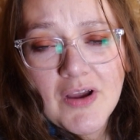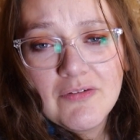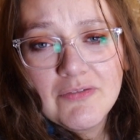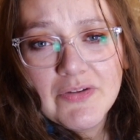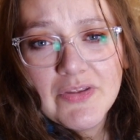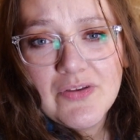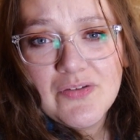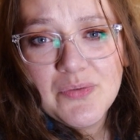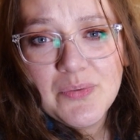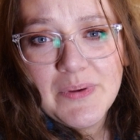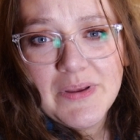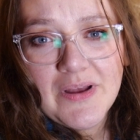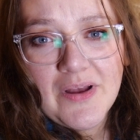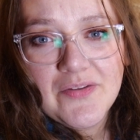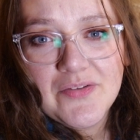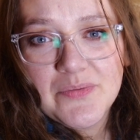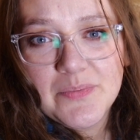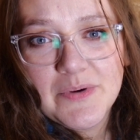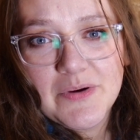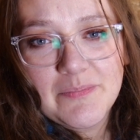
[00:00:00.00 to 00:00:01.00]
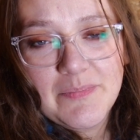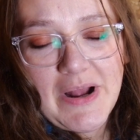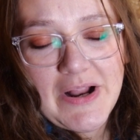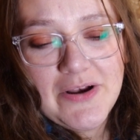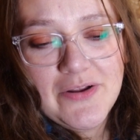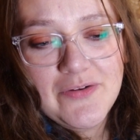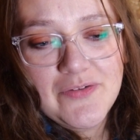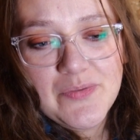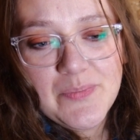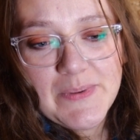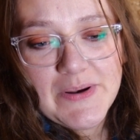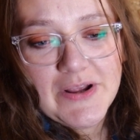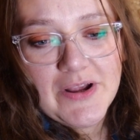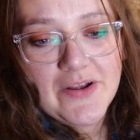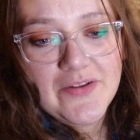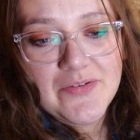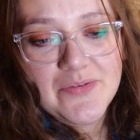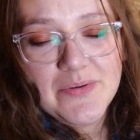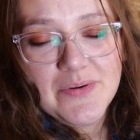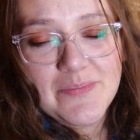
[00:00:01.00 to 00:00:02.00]
A really sweet customer of mine who's been a
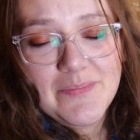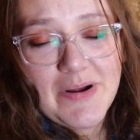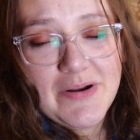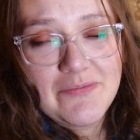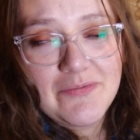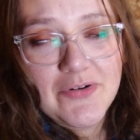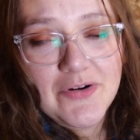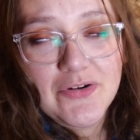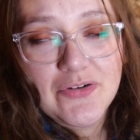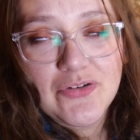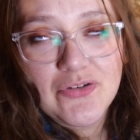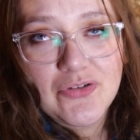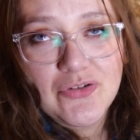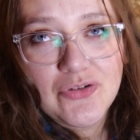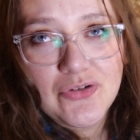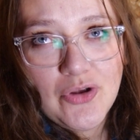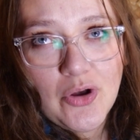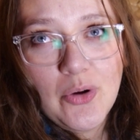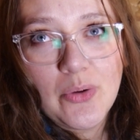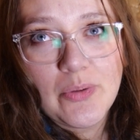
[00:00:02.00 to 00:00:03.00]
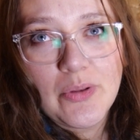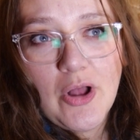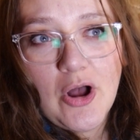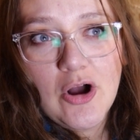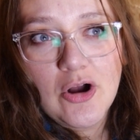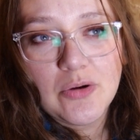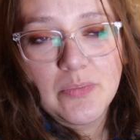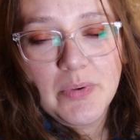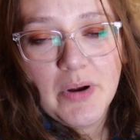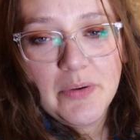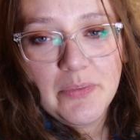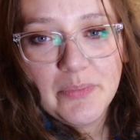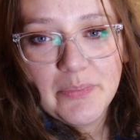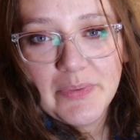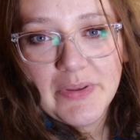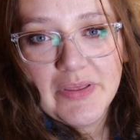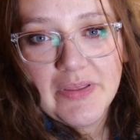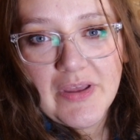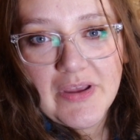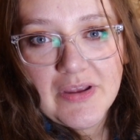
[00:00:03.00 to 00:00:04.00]
customer of mine for so long,
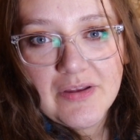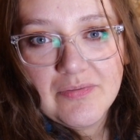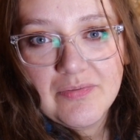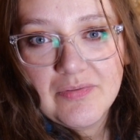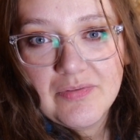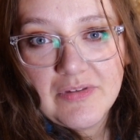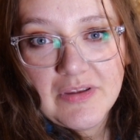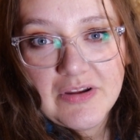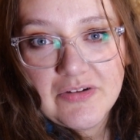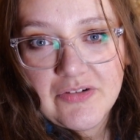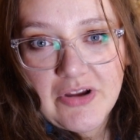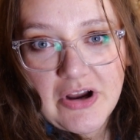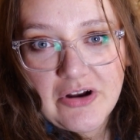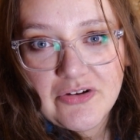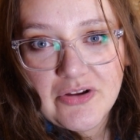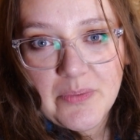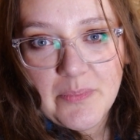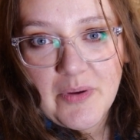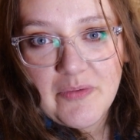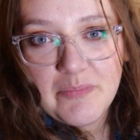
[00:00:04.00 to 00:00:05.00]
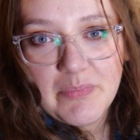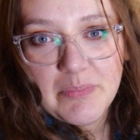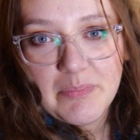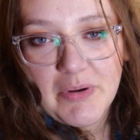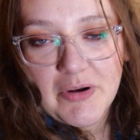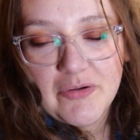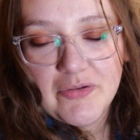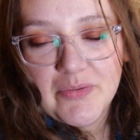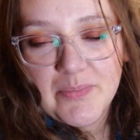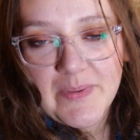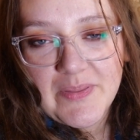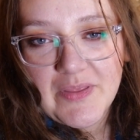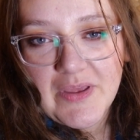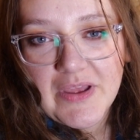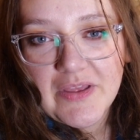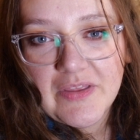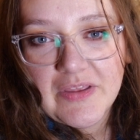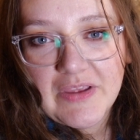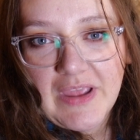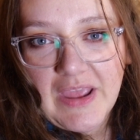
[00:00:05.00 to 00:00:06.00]
probably like the entire time I've been
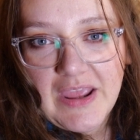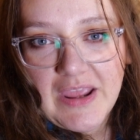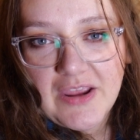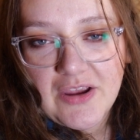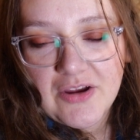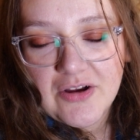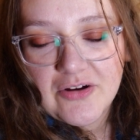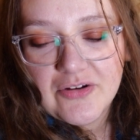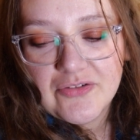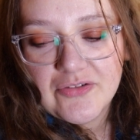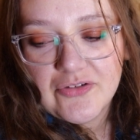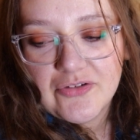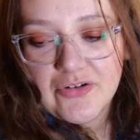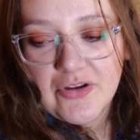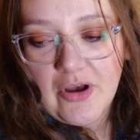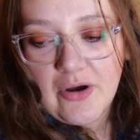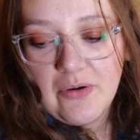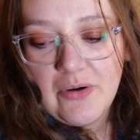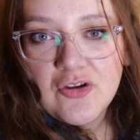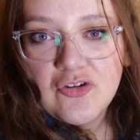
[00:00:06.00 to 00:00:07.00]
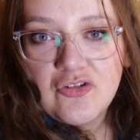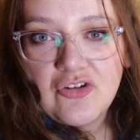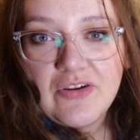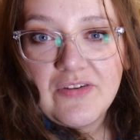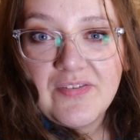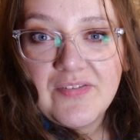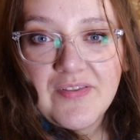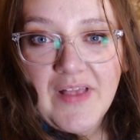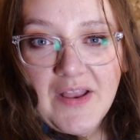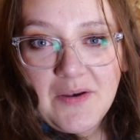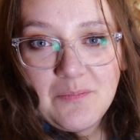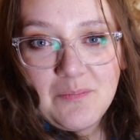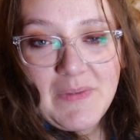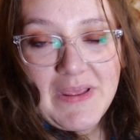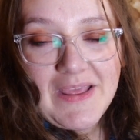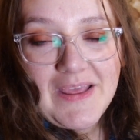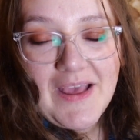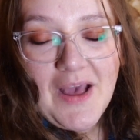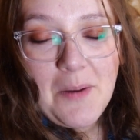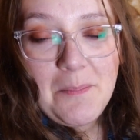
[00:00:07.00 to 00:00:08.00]
metalsmithing, like 8 years or so, she sent
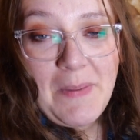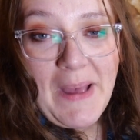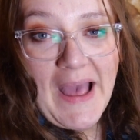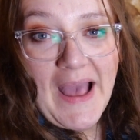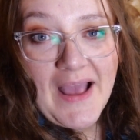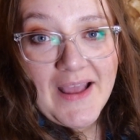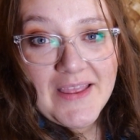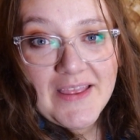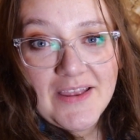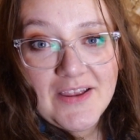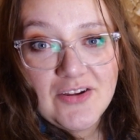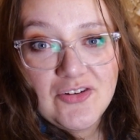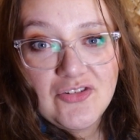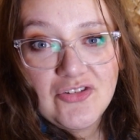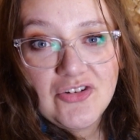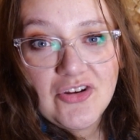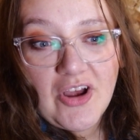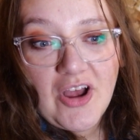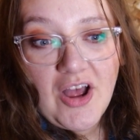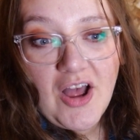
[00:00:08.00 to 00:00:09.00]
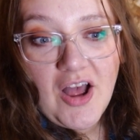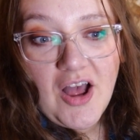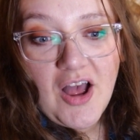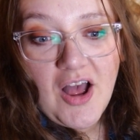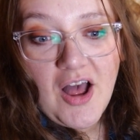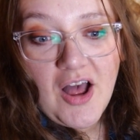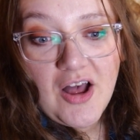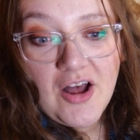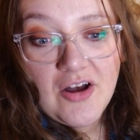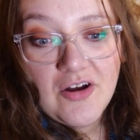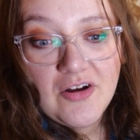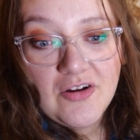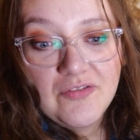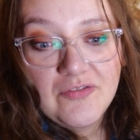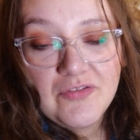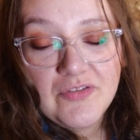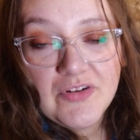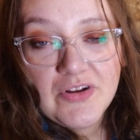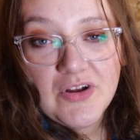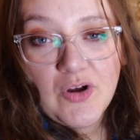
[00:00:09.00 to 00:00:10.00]
me a package
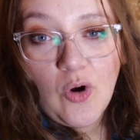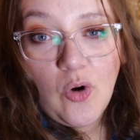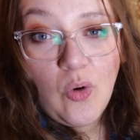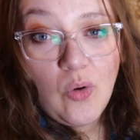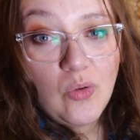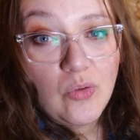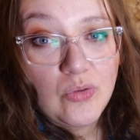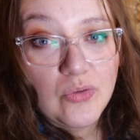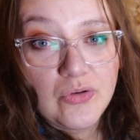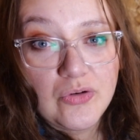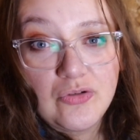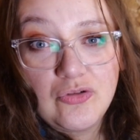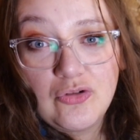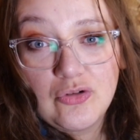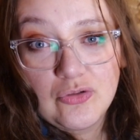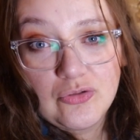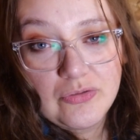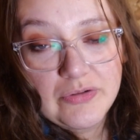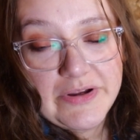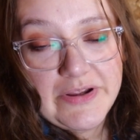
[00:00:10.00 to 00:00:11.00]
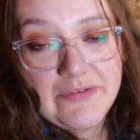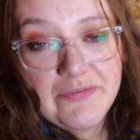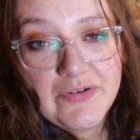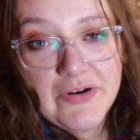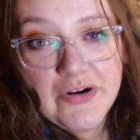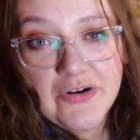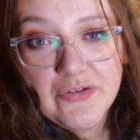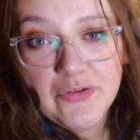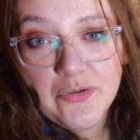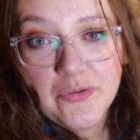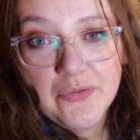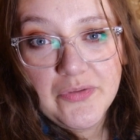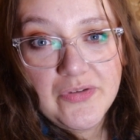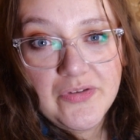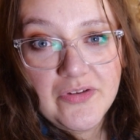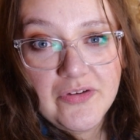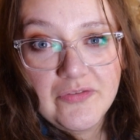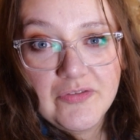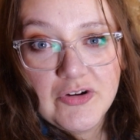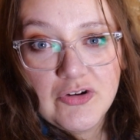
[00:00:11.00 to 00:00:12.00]
of old jewelry of hers, old
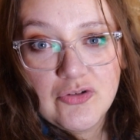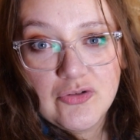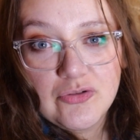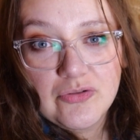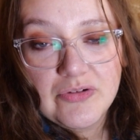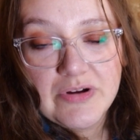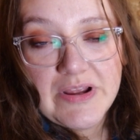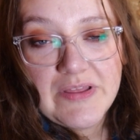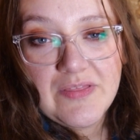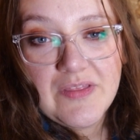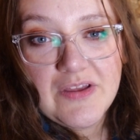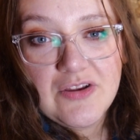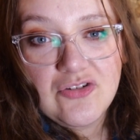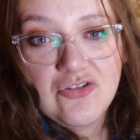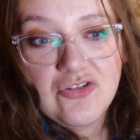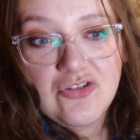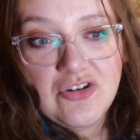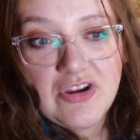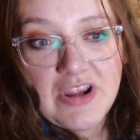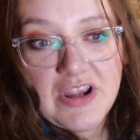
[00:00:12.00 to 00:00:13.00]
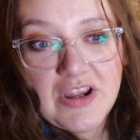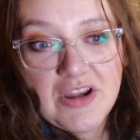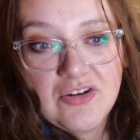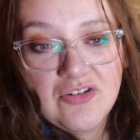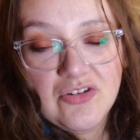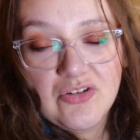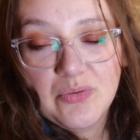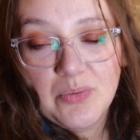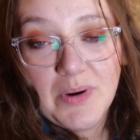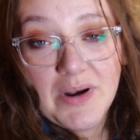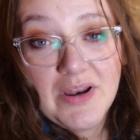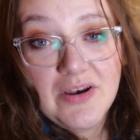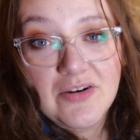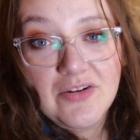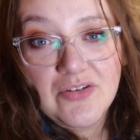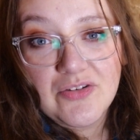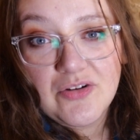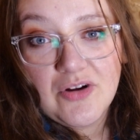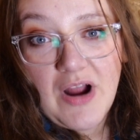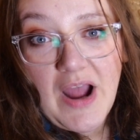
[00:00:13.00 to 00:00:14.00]
silver jewelry that she just wanted to
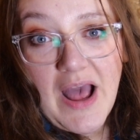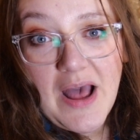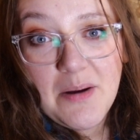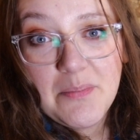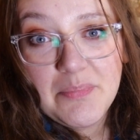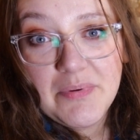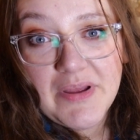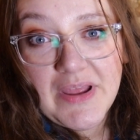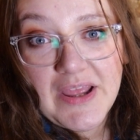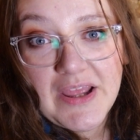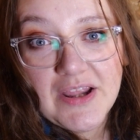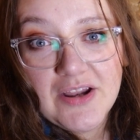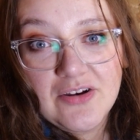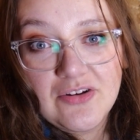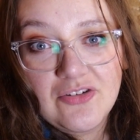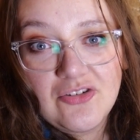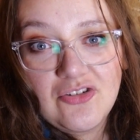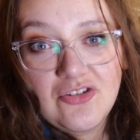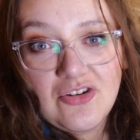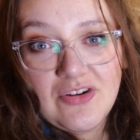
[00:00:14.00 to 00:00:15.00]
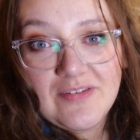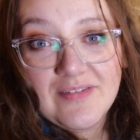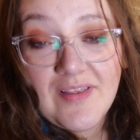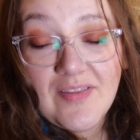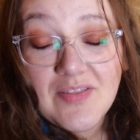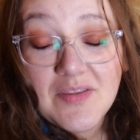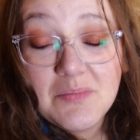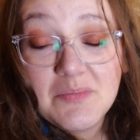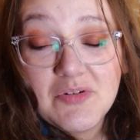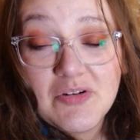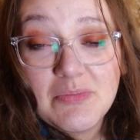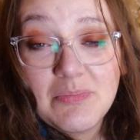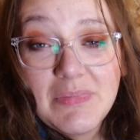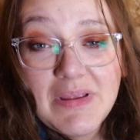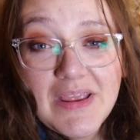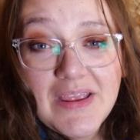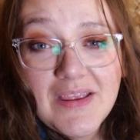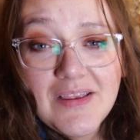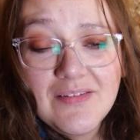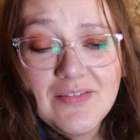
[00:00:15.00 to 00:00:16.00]
scrap, and she sent them to
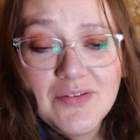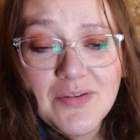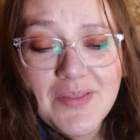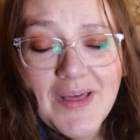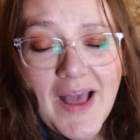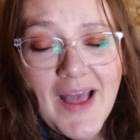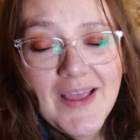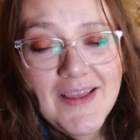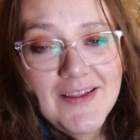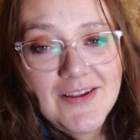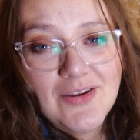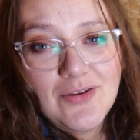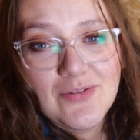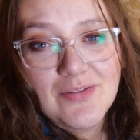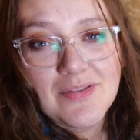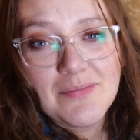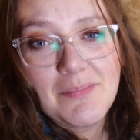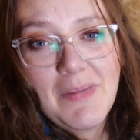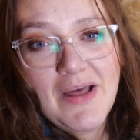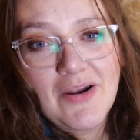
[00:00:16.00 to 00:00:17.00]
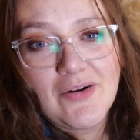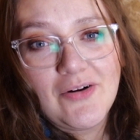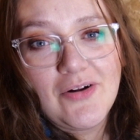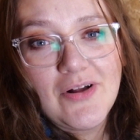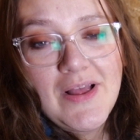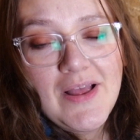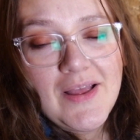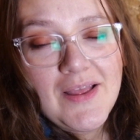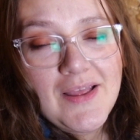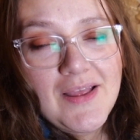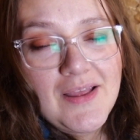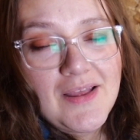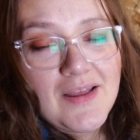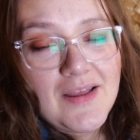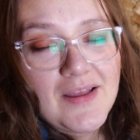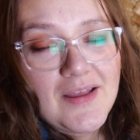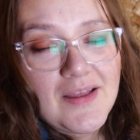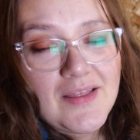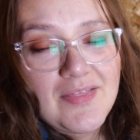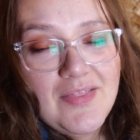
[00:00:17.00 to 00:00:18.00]
me so that I could use the metal.
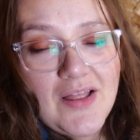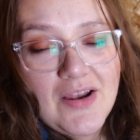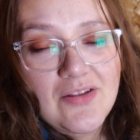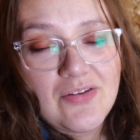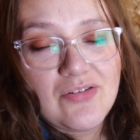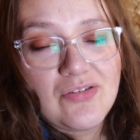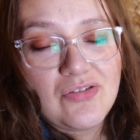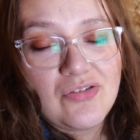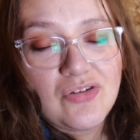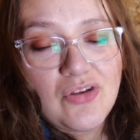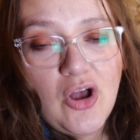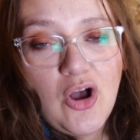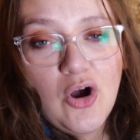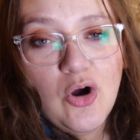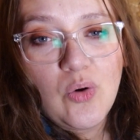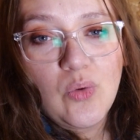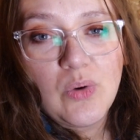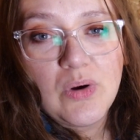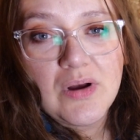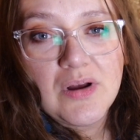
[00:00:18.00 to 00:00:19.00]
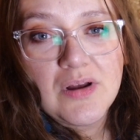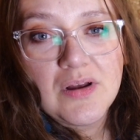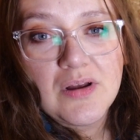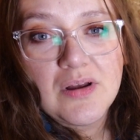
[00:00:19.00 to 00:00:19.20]
That is so